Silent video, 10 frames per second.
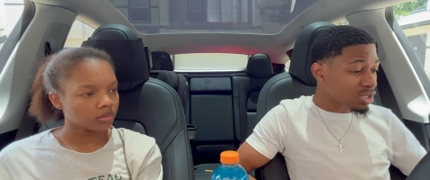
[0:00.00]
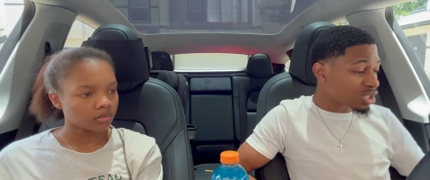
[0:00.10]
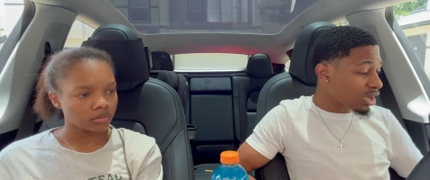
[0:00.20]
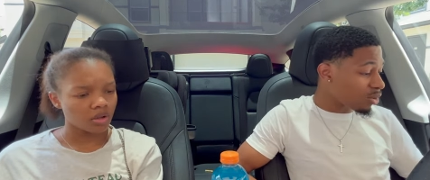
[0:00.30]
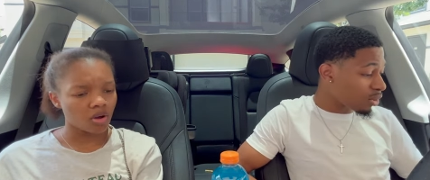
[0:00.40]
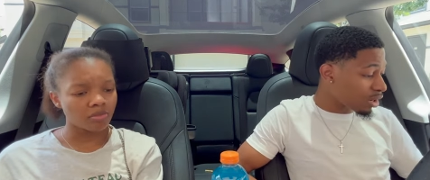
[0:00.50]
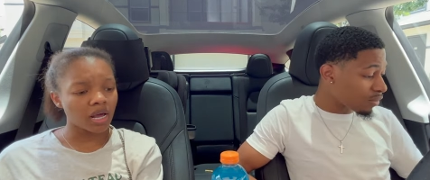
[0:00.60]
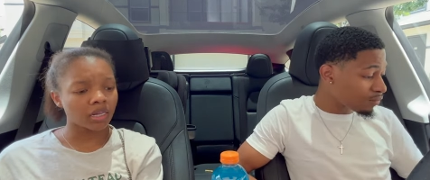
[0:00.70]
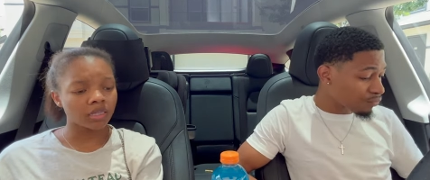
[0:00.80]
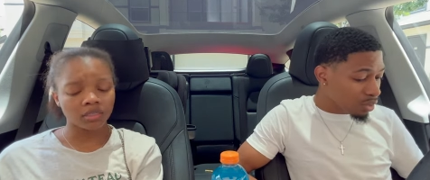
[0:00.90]
Speaker 1: the steering no, wheel. I'm
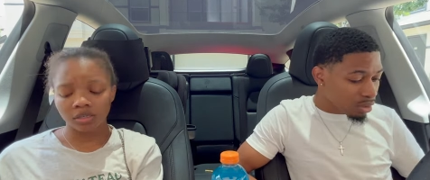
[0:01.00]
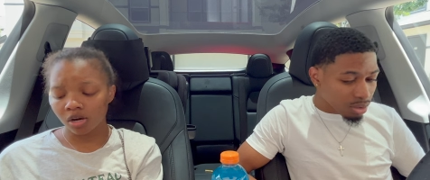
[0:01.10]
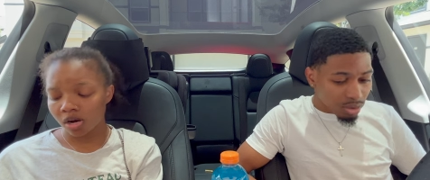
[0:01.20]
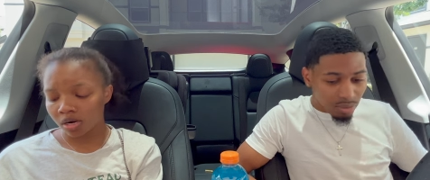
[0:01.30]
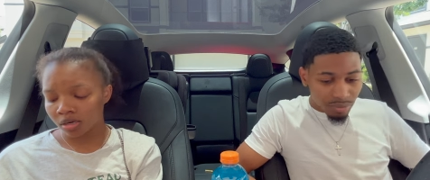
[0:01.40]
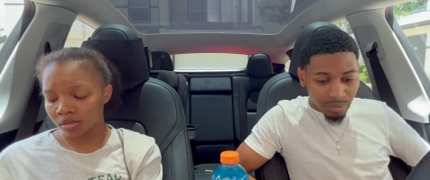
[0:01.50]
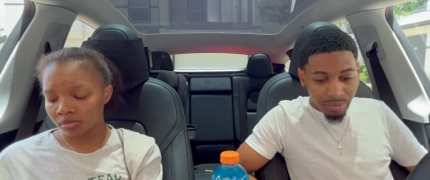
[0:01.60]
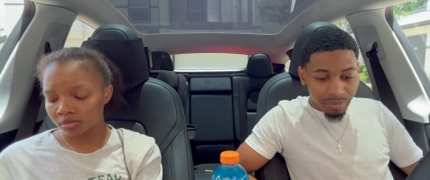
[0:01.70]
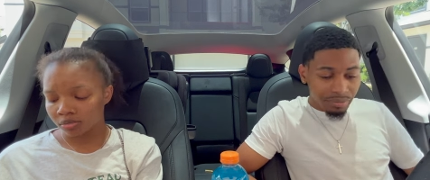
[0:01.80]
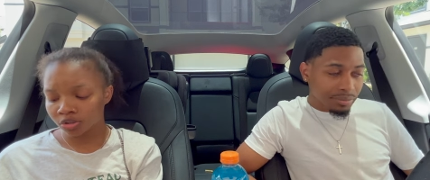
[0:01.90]
not
Speaker 2: cleaning the car.
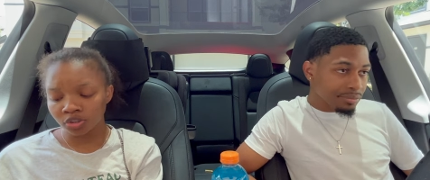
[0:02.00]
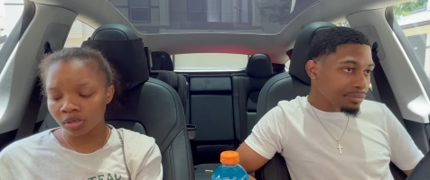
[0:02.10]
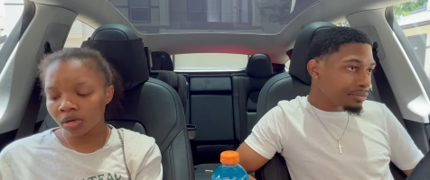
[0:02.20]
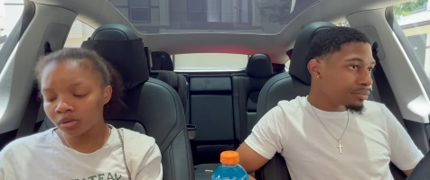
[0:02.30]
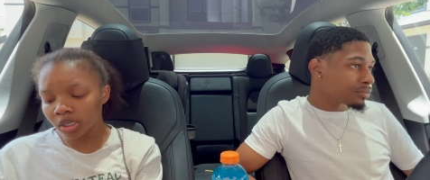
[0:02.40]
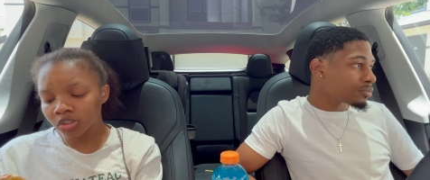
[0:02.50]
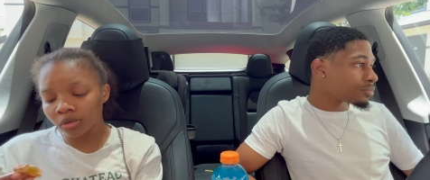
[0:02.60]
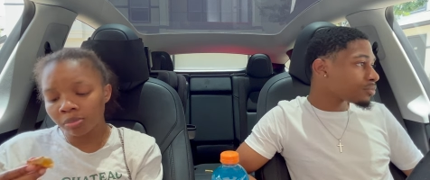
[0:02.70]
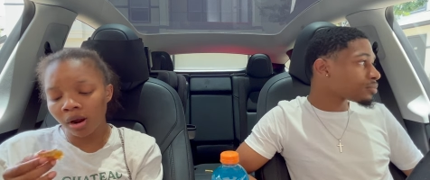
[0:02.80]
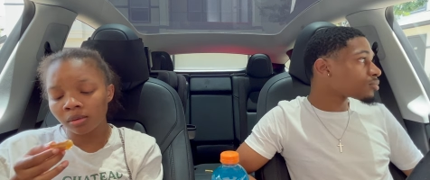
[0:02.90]
You know that's your
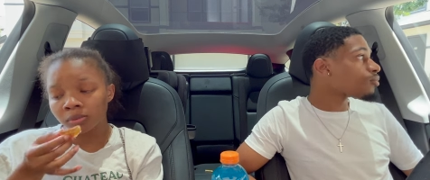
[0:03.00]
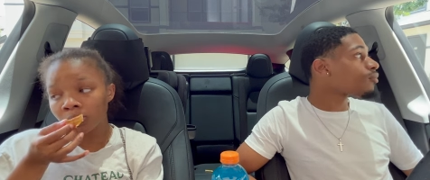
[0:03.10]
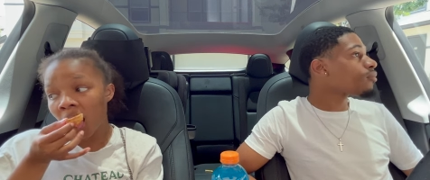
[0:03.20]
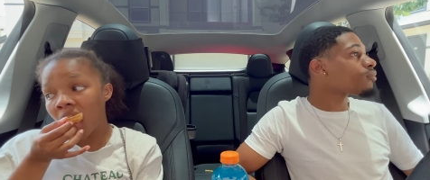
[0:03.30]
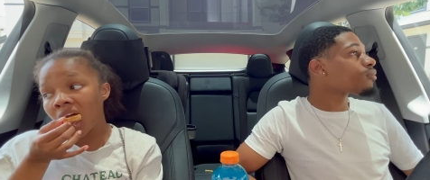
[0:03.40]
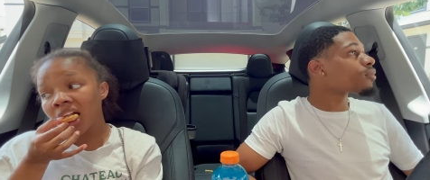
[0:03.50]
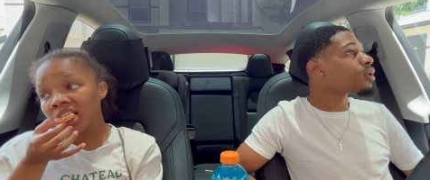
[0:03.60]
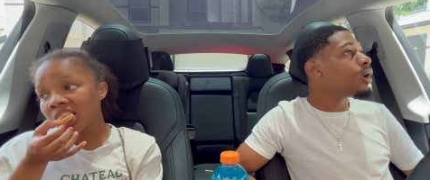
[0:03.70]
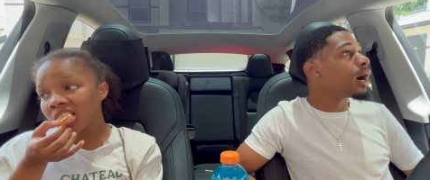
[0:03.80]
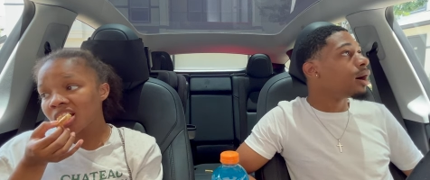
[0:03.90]
problem.
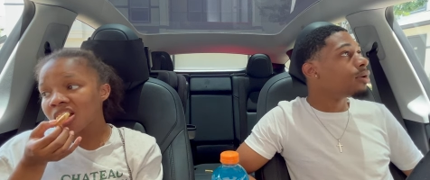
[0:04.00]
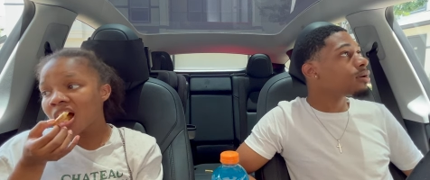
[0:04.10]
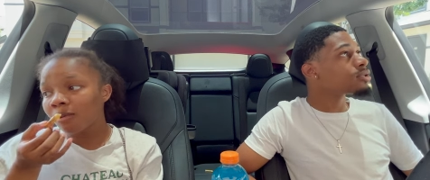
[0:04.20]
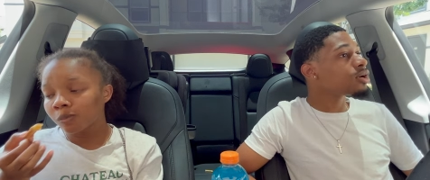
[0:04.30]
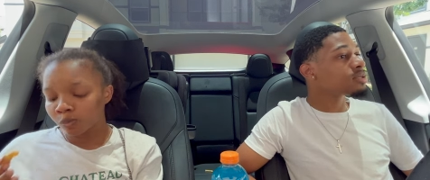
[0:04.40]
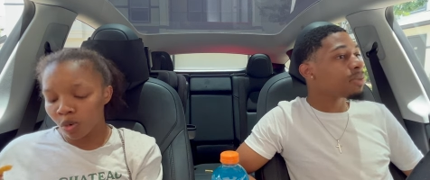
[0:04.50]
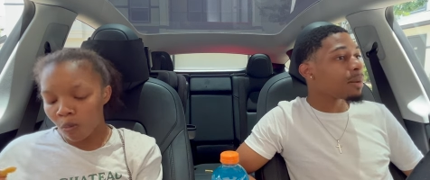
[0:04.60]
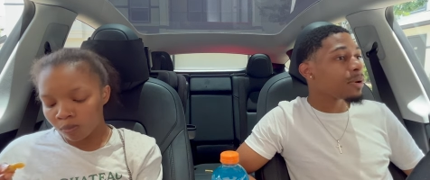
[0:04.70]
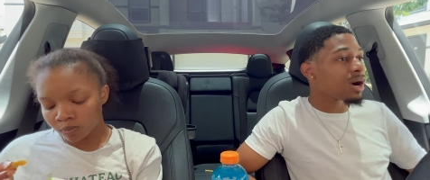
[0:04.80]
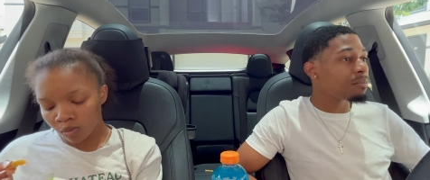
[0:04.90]
Wow.
Speaker 1: So it's my
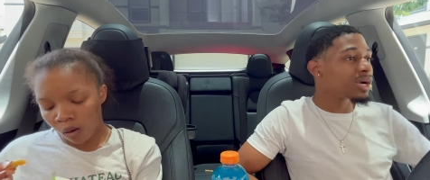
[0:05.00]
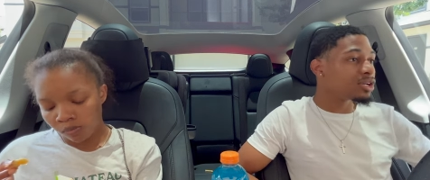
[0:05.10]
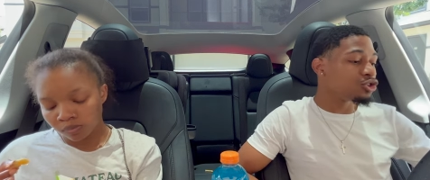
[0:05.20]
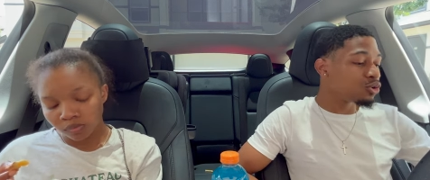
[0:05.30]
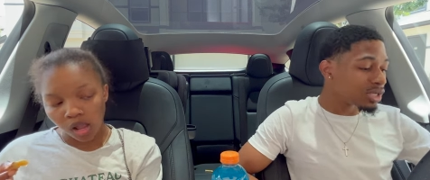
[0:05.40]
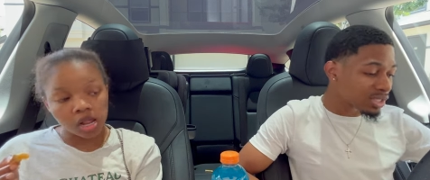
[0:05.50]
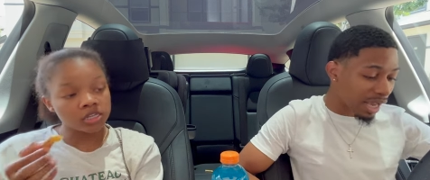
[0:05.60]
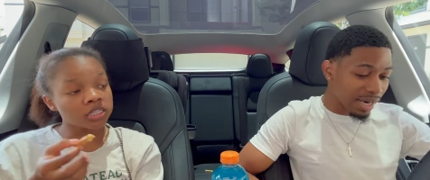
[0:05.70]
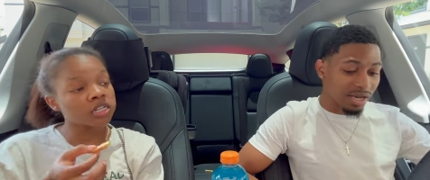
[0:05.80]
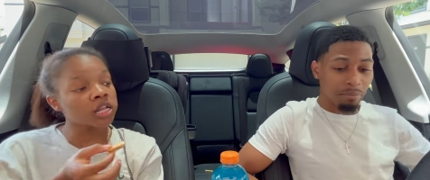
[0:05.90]
problem because you
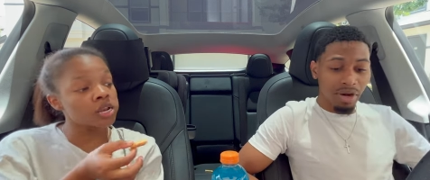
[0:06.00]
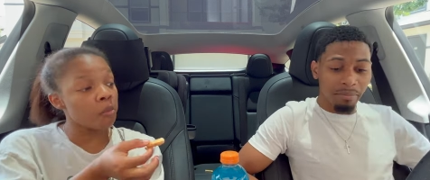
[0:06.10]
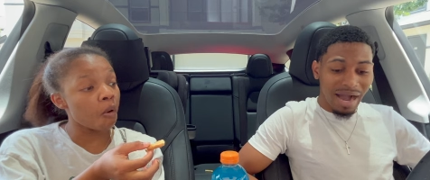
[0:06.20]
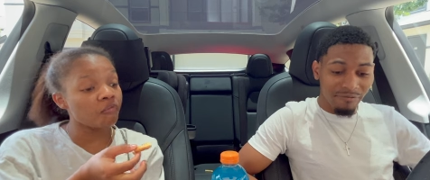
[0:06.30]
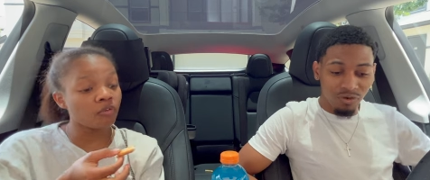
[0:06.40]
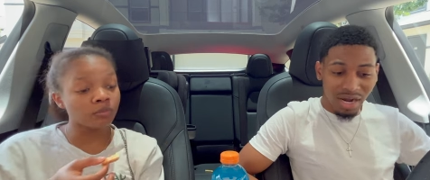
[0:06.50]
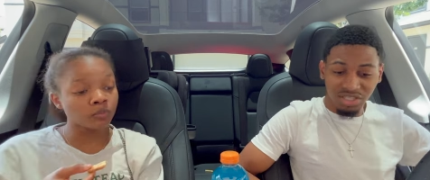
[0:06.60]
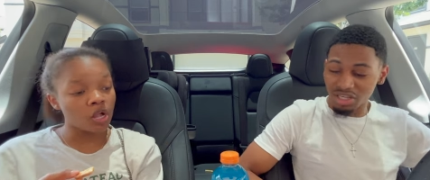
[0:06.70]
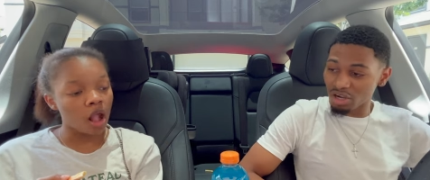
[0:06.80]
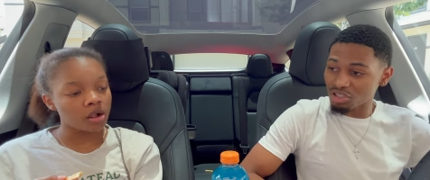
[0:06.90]
decided you to put mouthwash
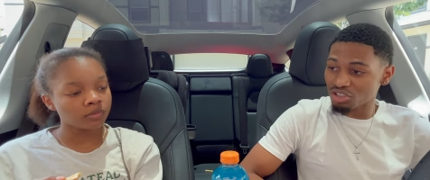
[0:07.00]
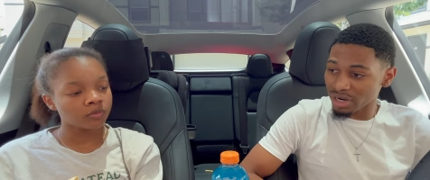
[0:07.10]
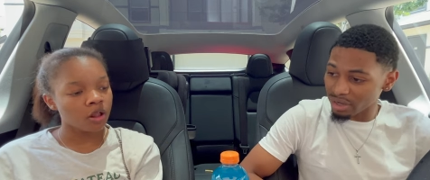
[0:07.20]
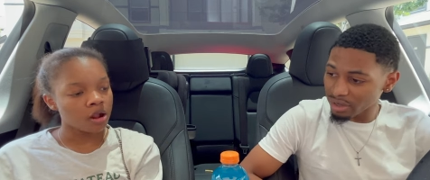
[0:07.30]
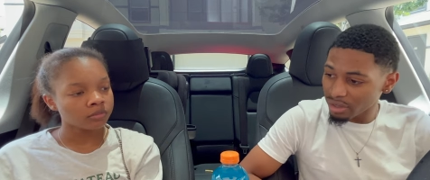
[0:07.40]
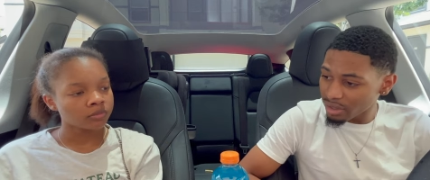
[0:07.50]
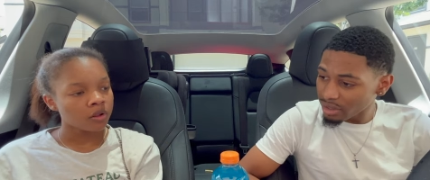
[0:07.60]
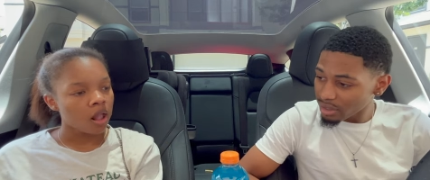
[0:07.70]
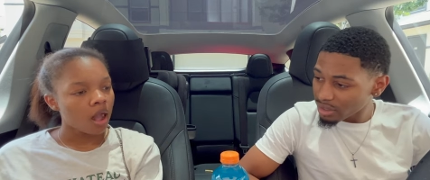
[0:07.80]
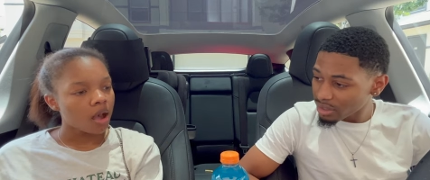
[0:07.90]
in your drink.
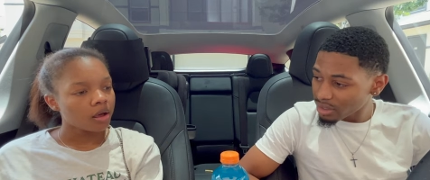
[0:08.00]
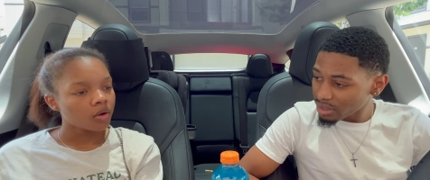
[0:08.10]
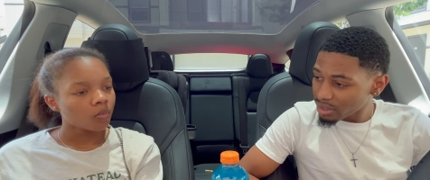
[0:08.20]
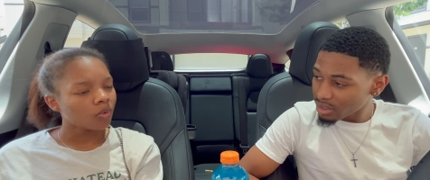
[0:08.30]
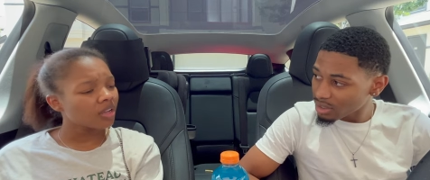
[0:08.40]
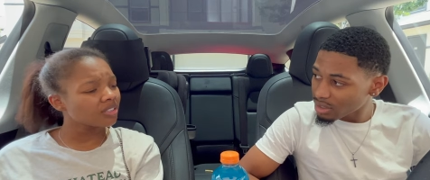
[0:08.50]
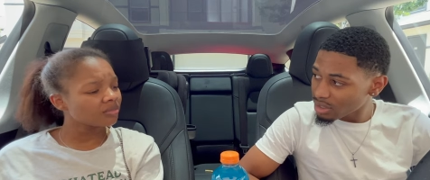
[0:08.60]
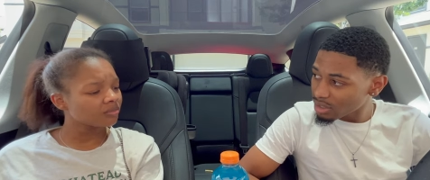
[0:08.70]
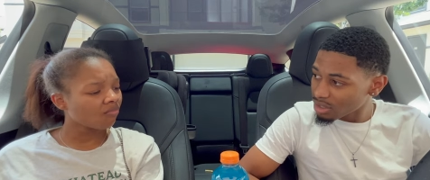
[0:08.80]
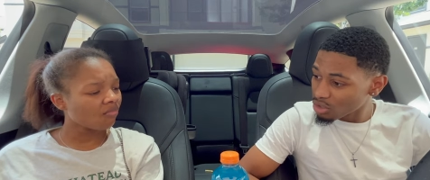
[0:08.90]
What?
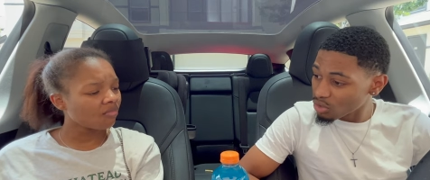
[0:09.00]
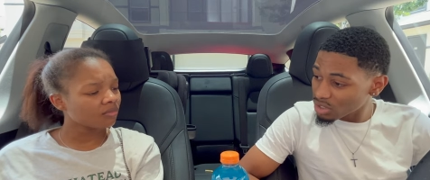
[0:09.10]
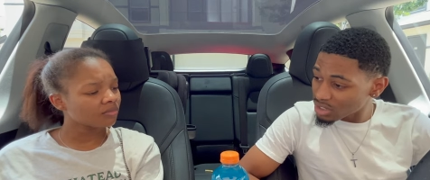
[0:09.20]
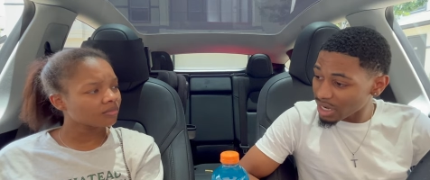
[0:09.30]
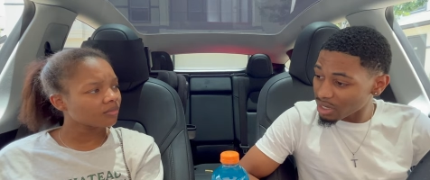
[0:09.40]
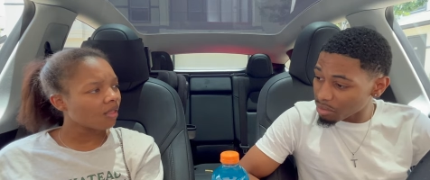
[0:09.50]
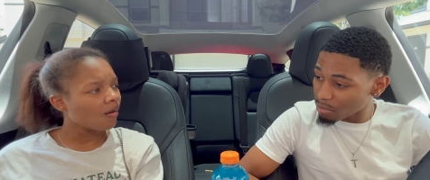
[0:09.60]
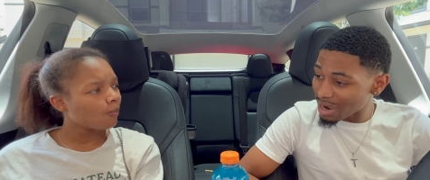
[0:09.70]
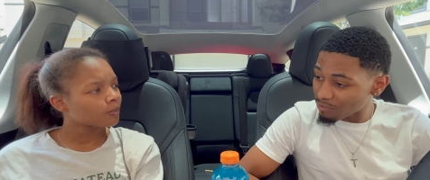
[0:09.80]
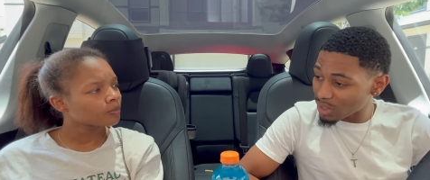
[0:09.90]
You decided to put
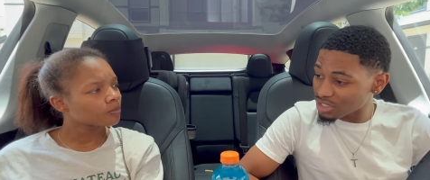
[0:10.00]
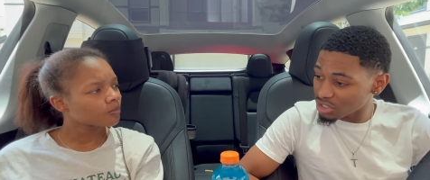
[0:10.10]
mouthwash